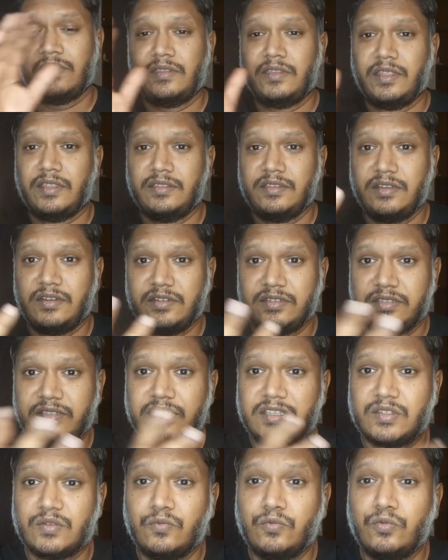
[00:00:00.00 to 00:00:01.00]
Then there is
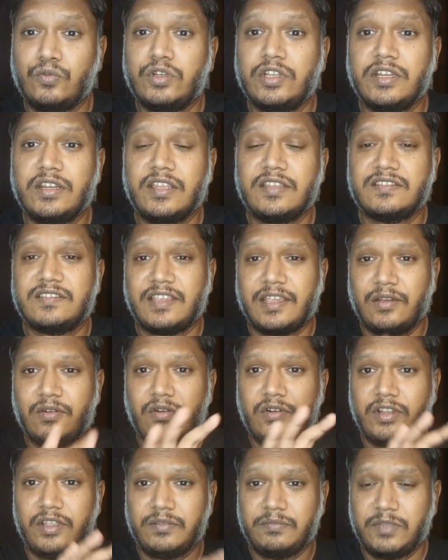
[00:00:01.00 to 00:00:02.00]
this woodiness
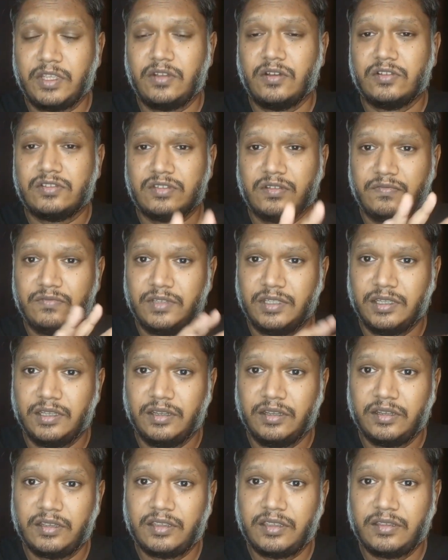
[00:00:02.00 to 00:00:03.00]
because of the